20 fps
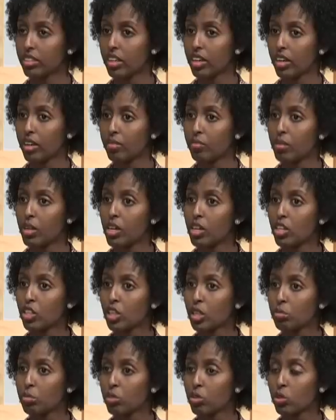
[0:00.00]
Dark um, spots.
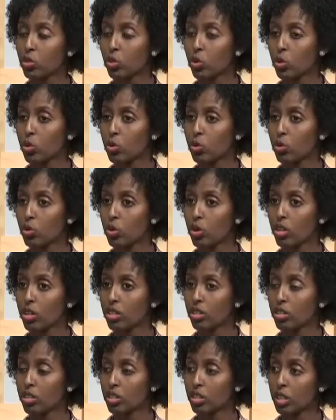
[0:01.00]
Some, so
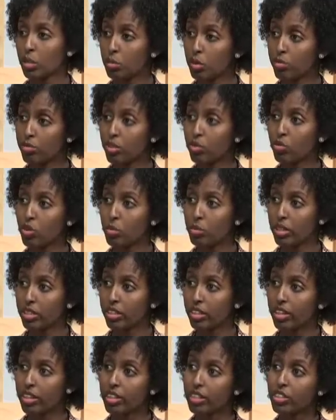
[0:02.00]
some of the women
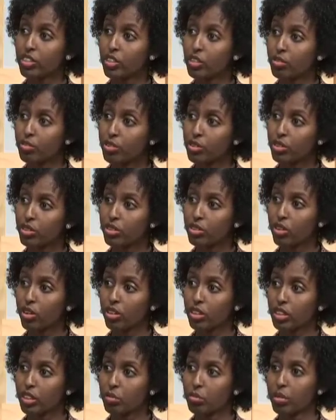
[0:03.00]
that I interviewed
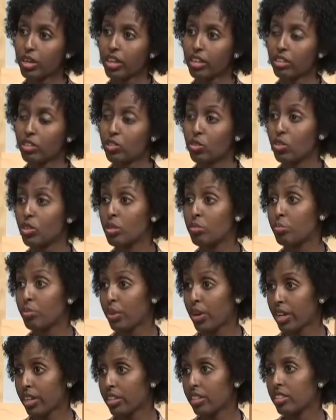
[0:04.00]
talked about during
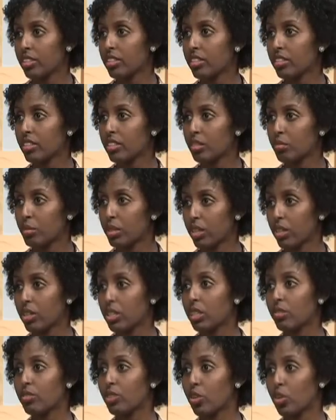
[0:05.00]
pregnancy
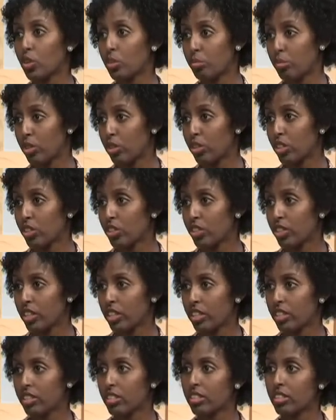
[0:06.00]
because of the hormonal
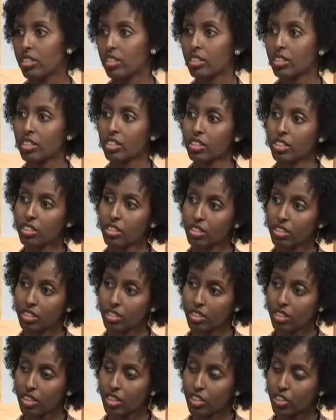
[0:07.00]
change, I the see. skin
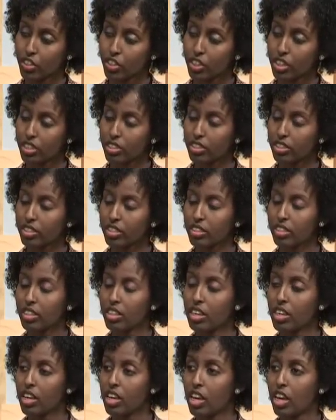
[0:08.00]
color changes,
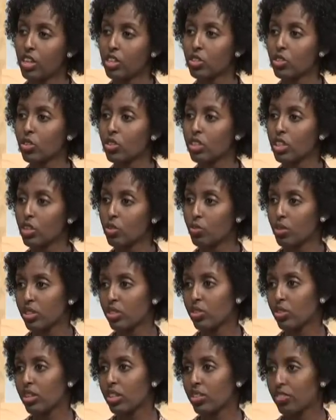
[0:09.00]
and so they
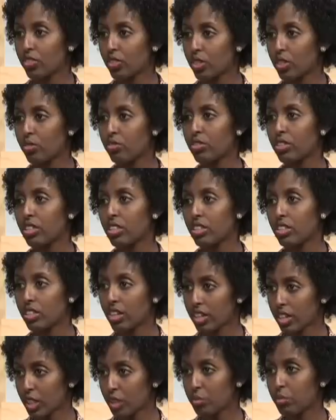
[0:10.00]
want to get rid of these
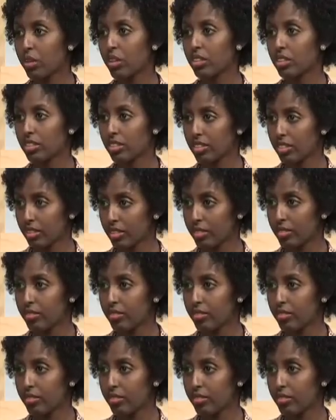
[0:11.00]
dark spots.